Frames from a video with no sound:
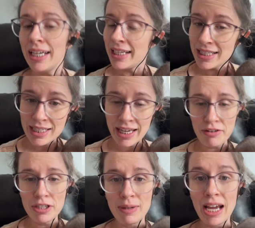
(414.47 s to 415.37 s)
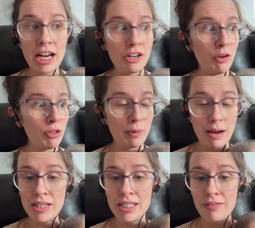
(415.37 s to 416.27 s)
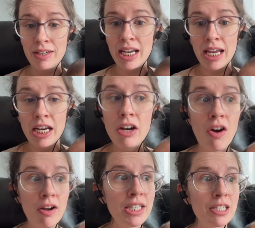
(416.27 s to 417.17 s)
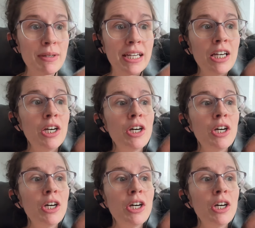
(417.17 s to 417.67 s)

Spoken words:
And it scares me. I know the premise of it, and it haunts me.